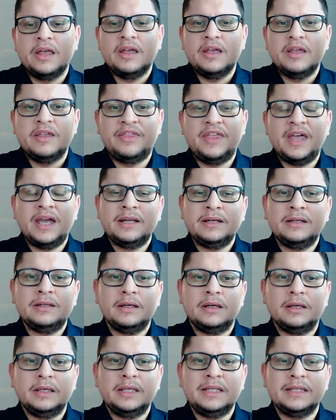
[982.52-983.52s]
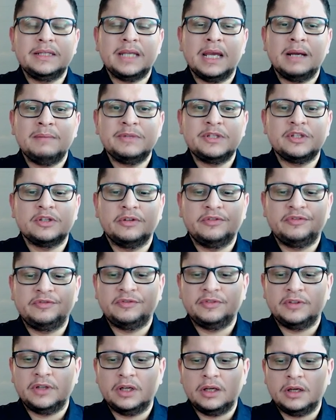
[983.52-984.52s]
Then in terms
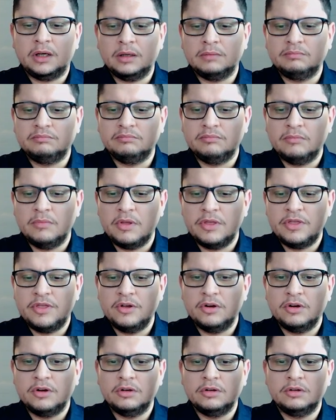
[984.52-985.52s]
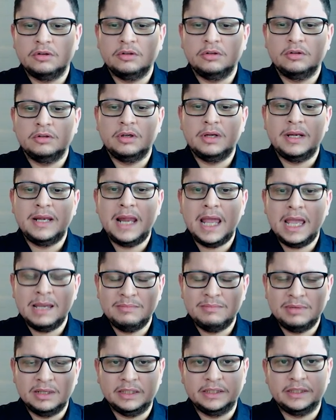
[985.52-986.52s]
of the
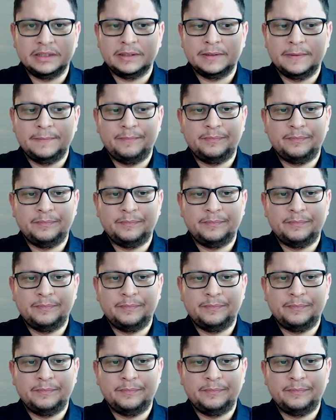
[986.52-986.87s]
labeling,